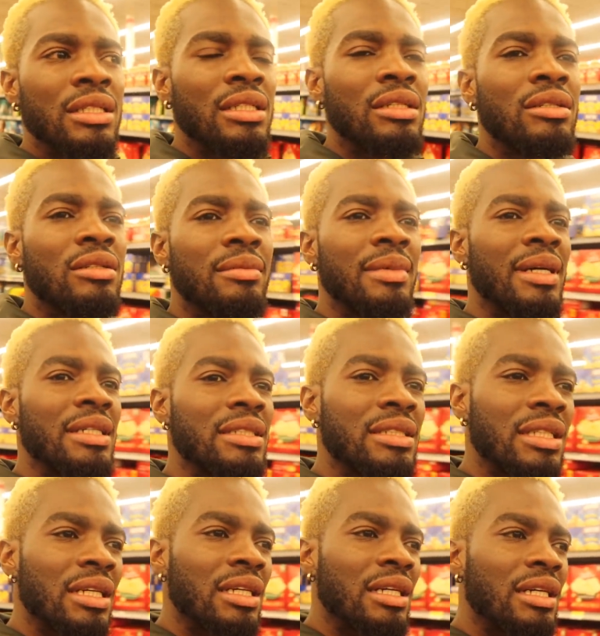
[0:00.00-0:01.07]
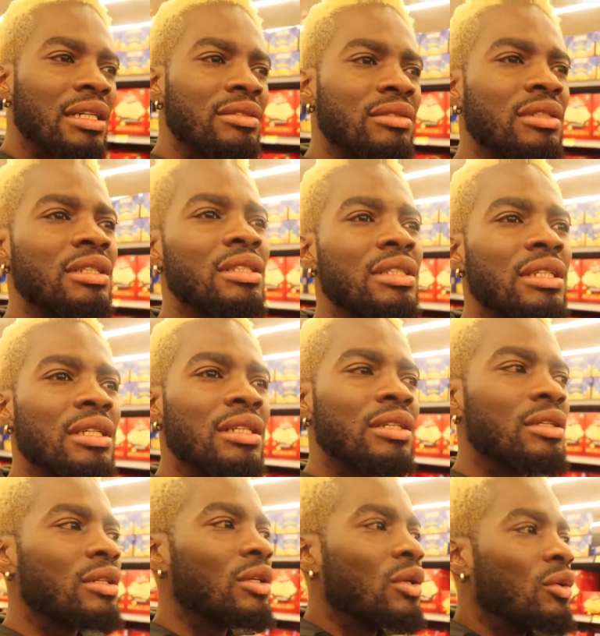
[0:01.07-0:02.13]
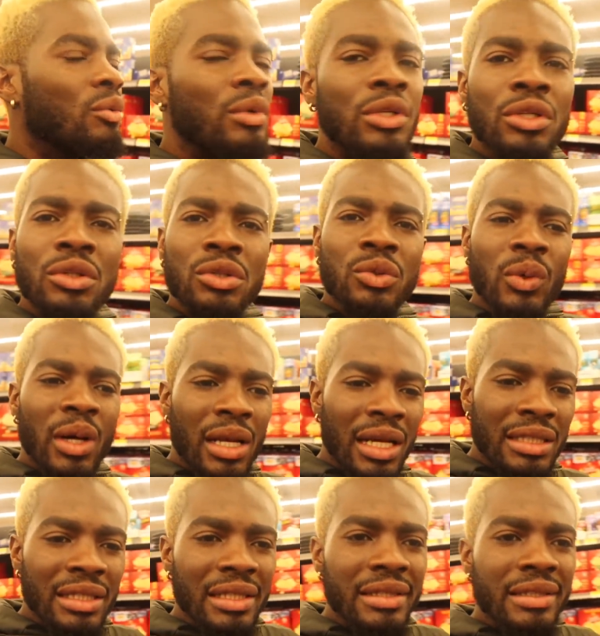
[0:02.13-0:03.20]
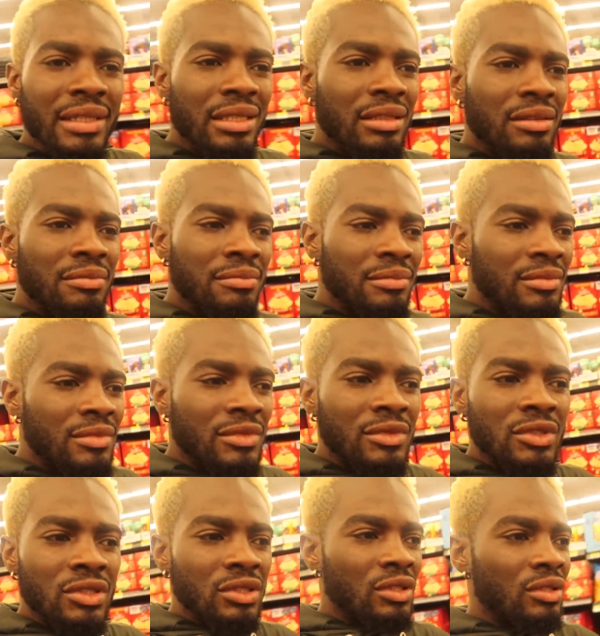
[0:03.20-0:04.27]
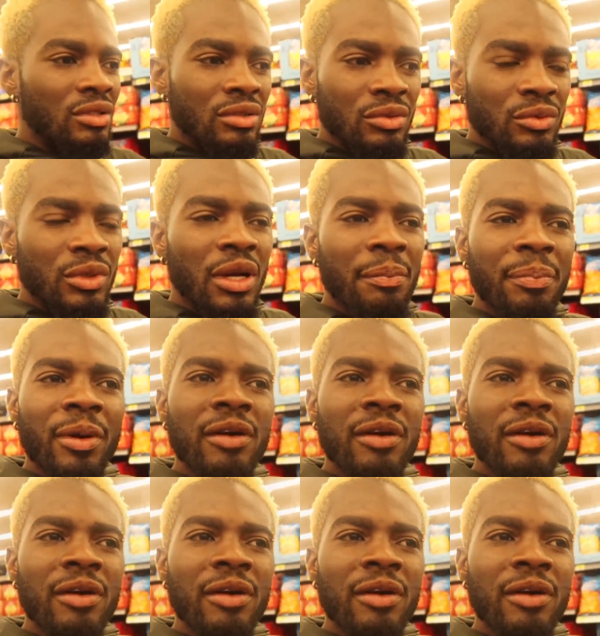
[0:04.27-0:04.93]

you know what I say? I do the thing, we're new to a lot of things, so we're not